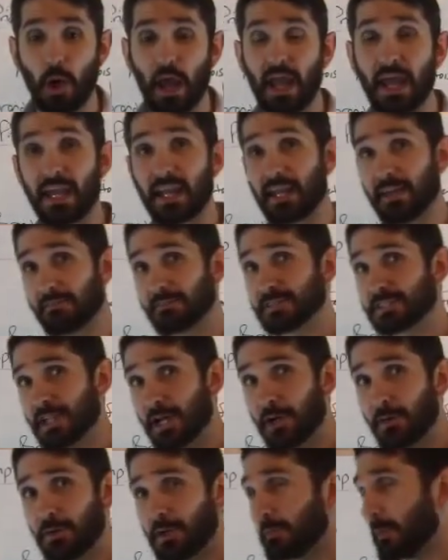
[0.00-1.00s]
And if
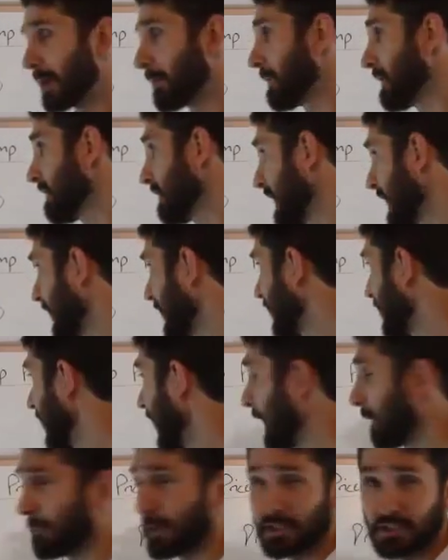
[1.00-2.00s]
so, you may be thinking,
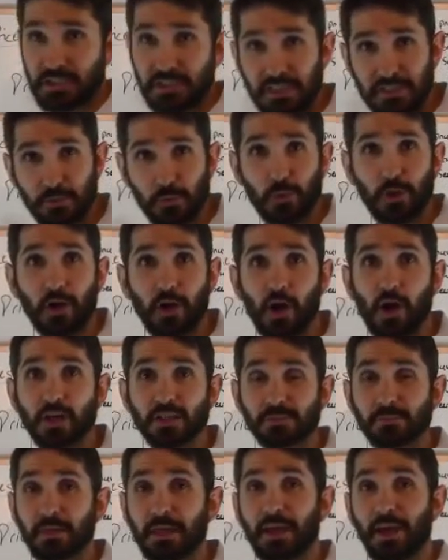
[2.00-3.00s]
how much is this going to
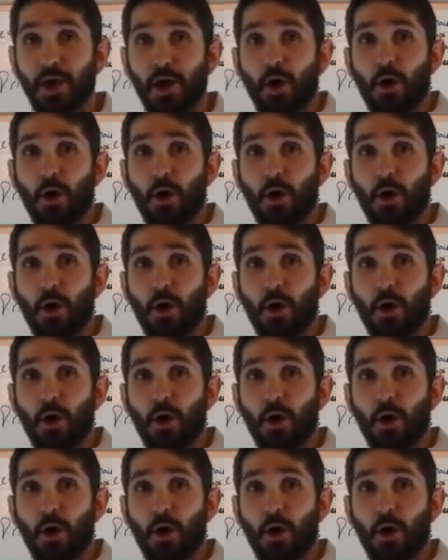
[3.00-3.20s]
cost me?